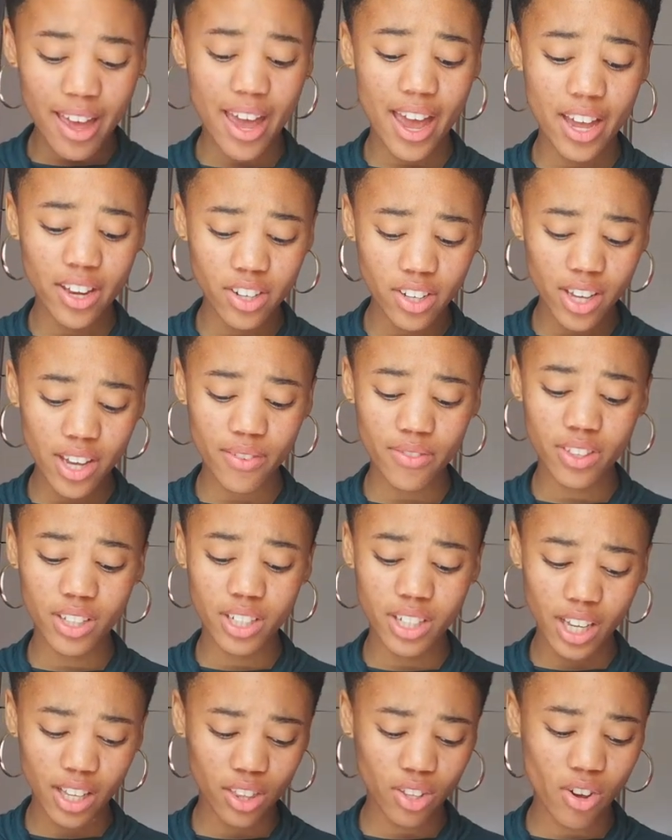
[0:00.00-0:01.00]
Any of the
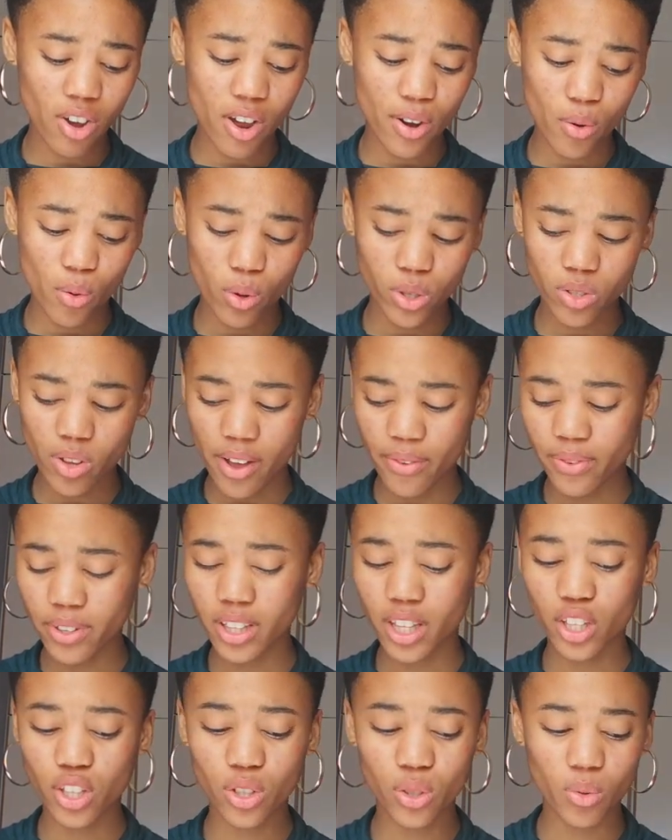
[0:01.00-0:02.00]
death card also. I
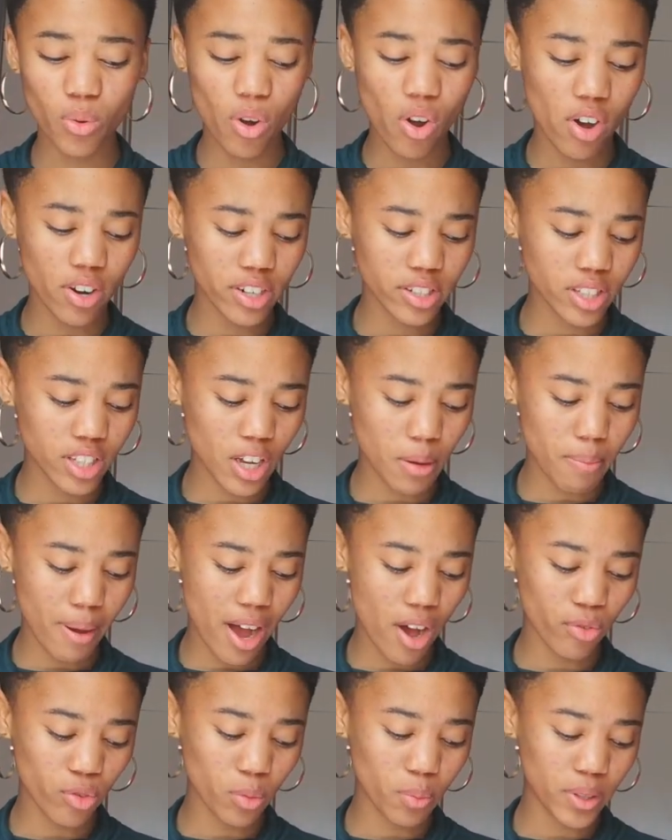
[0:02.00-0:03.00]
feel like you are honestly a
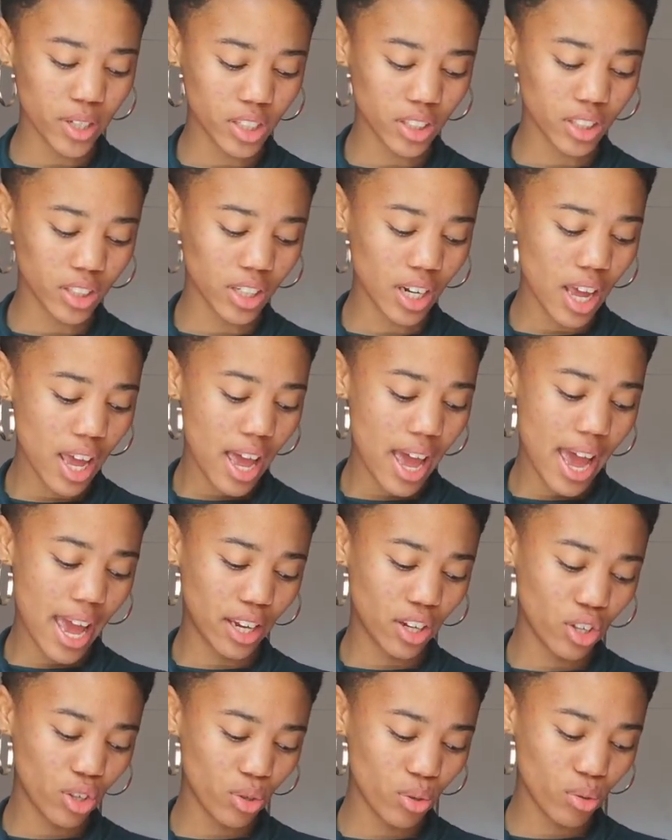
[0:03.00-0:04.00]
powerful person
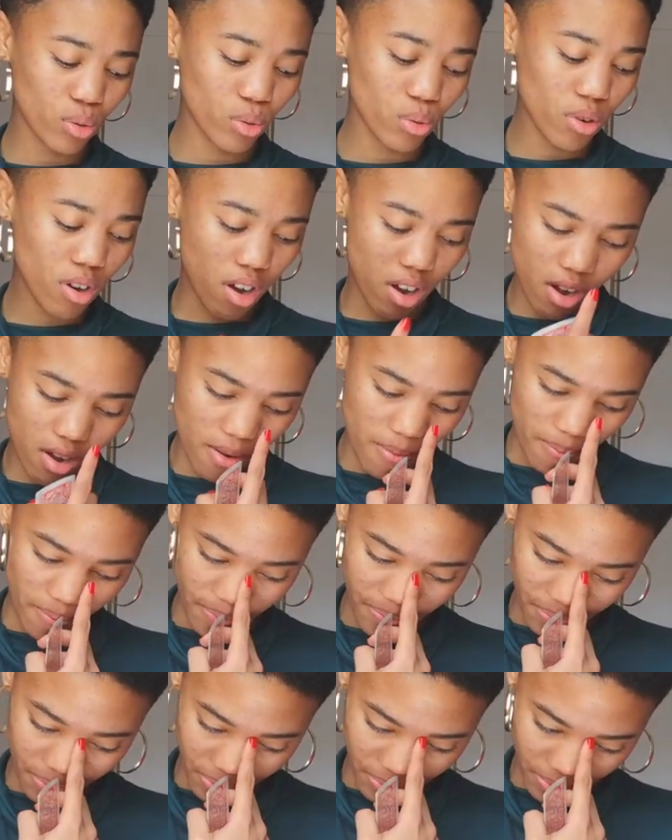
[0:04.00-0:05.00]
and you
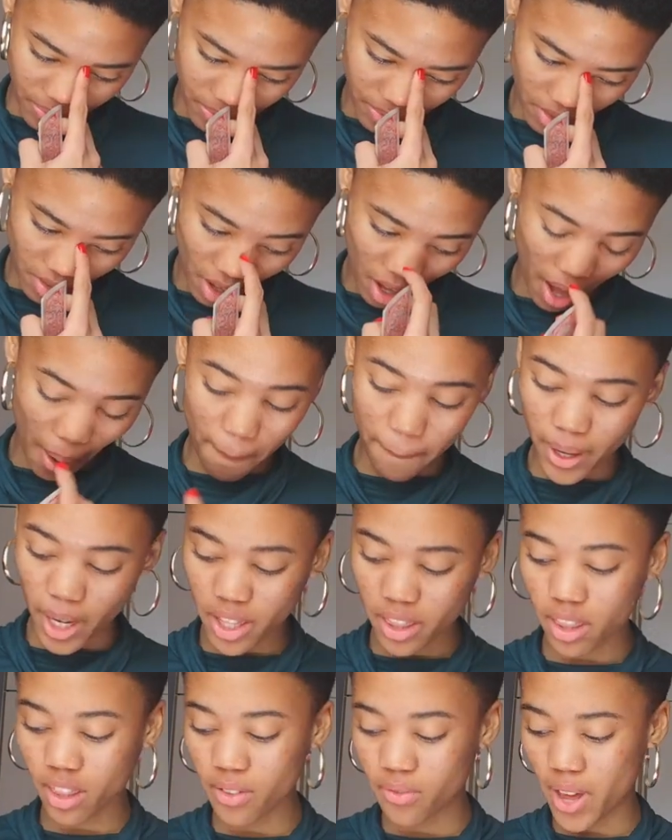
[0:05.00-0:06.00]
um a
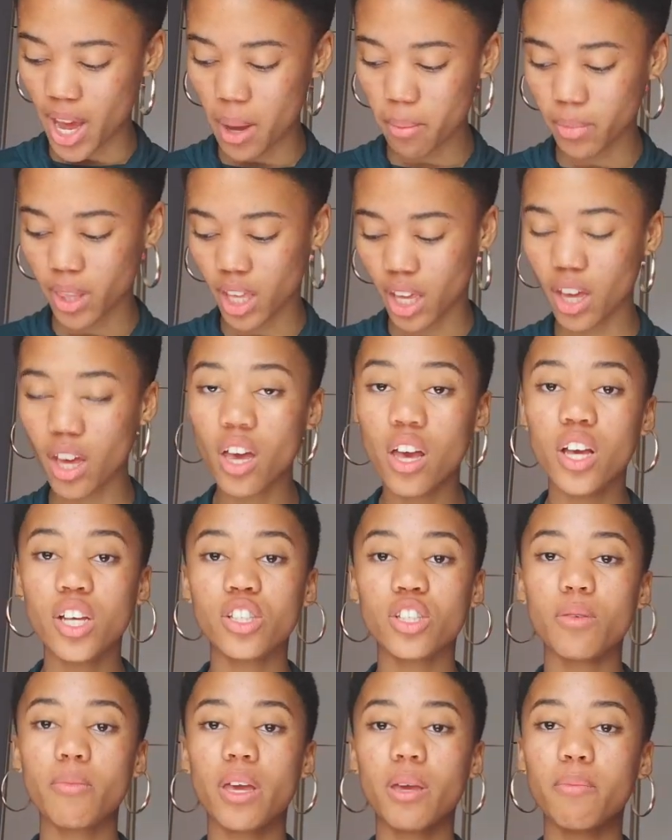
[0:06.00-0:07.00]
birth in the family.
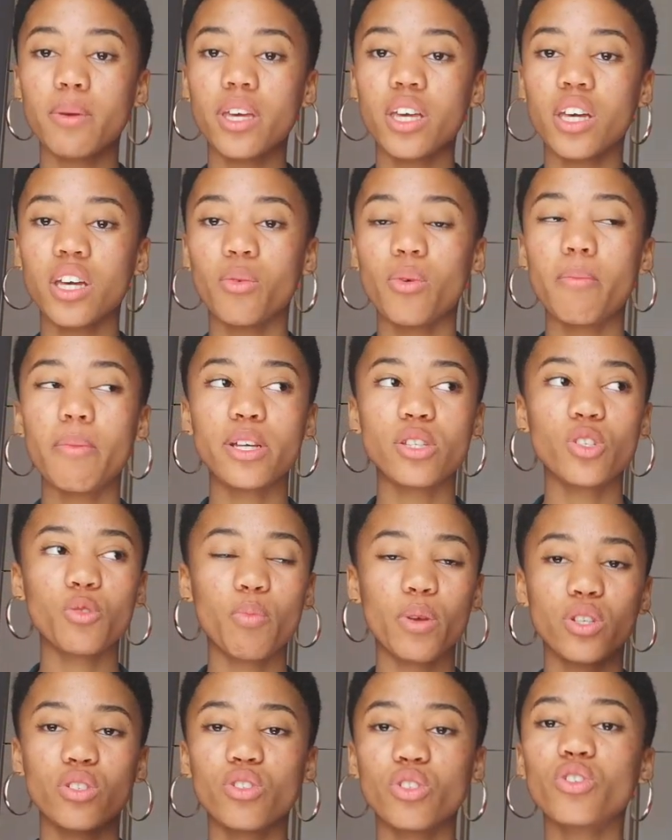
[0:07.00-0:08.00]
So maybe what makes you
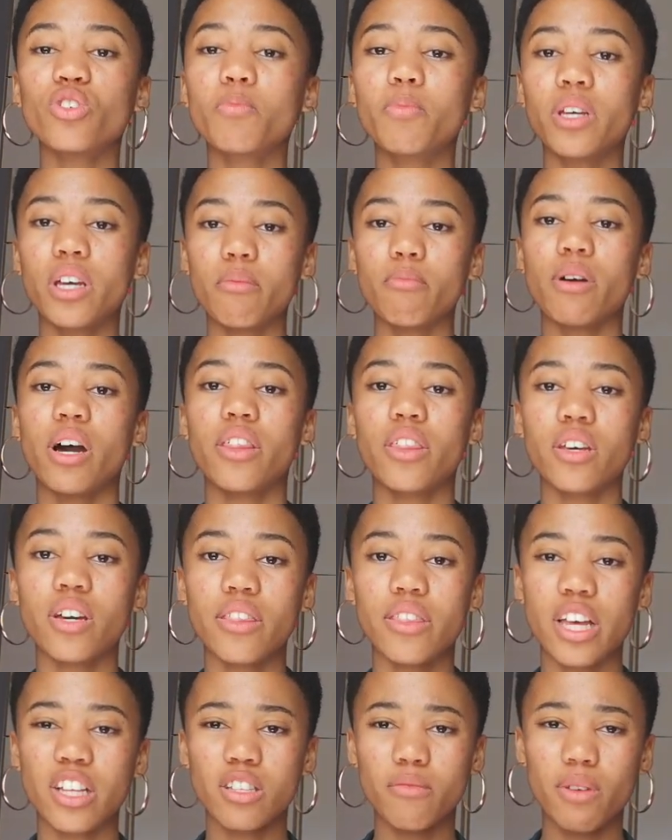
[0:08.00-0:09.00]
special, you could be a mother,
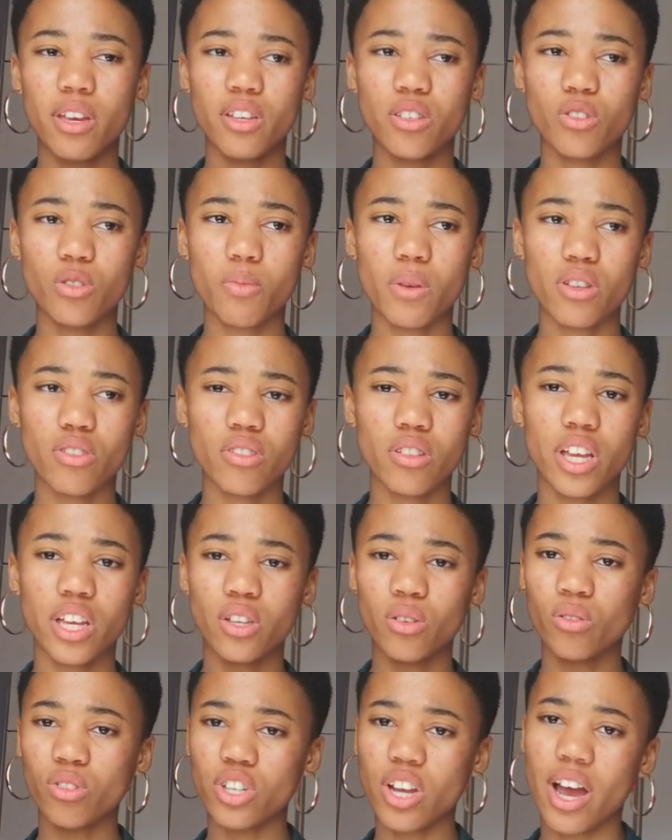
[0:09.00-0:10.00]
and that's what makes you special,
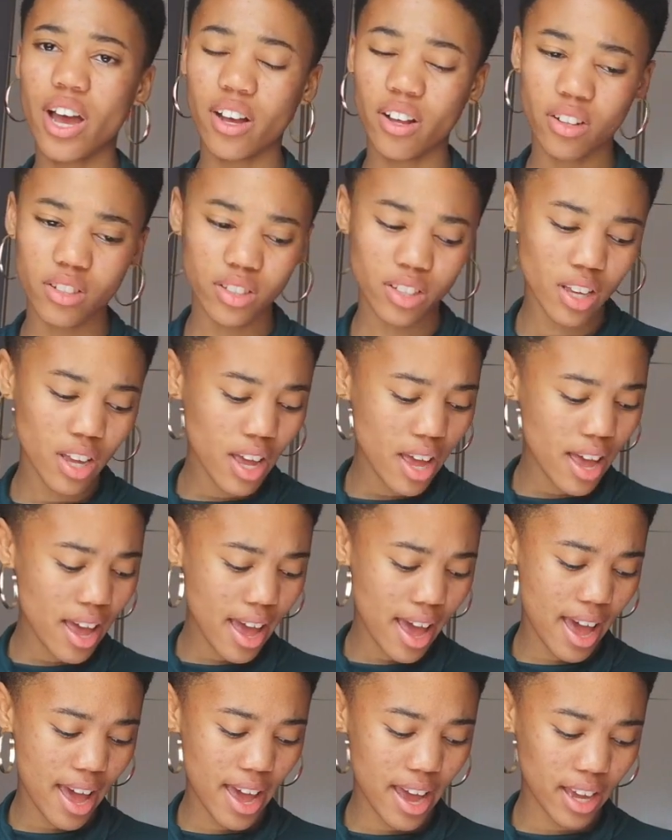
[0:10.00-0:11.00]
like your child,
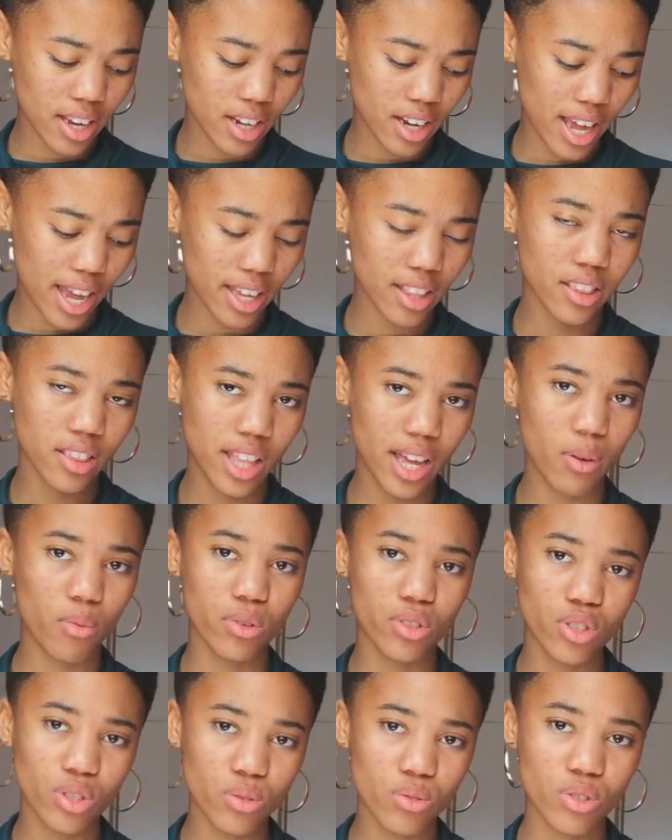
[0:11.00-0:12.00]
and like like
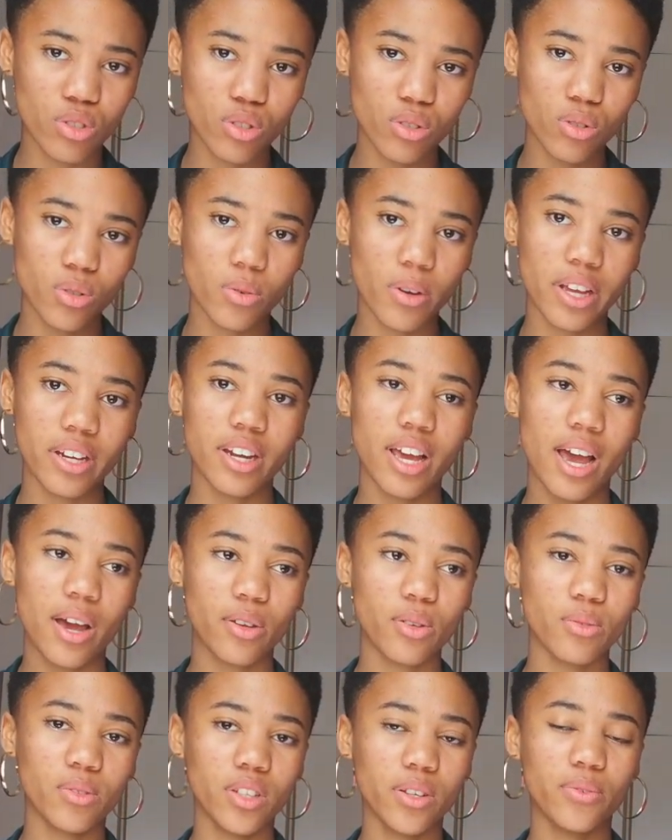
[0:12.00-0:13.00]
what you do and how
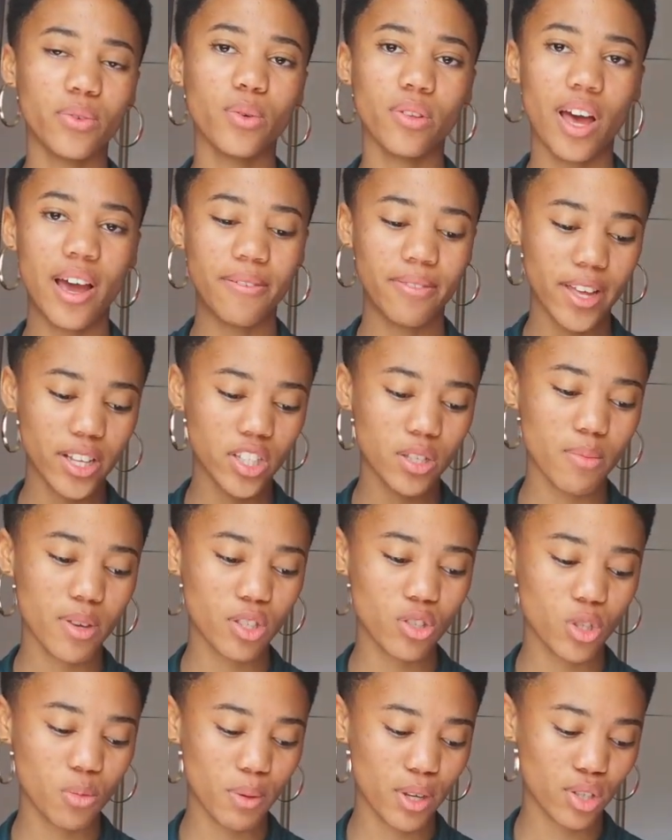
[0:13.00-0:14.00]
you live your life. That's what
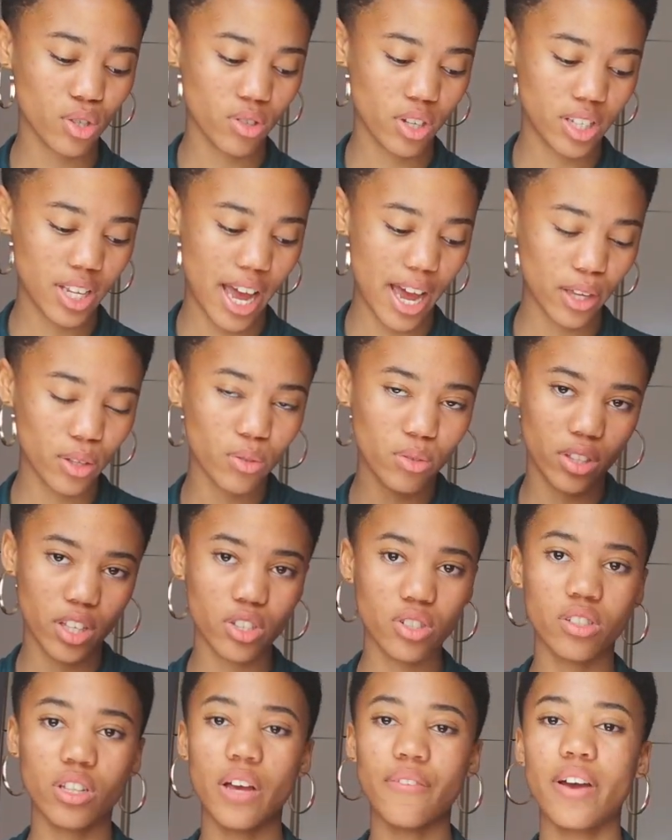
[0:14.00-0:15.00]
makes you special. It's how you
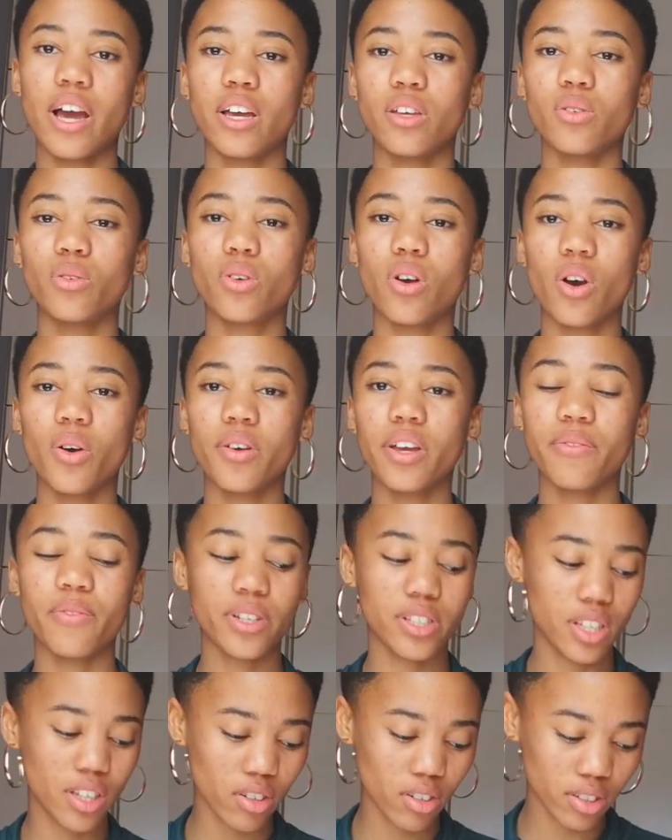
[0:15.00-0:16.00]
lead your life, how you go
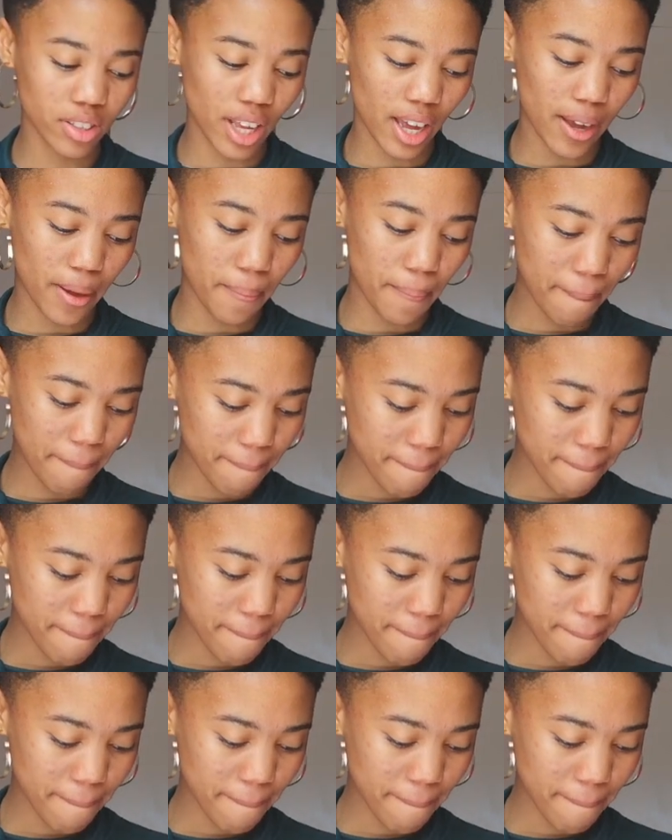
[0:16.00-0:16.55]
every single day.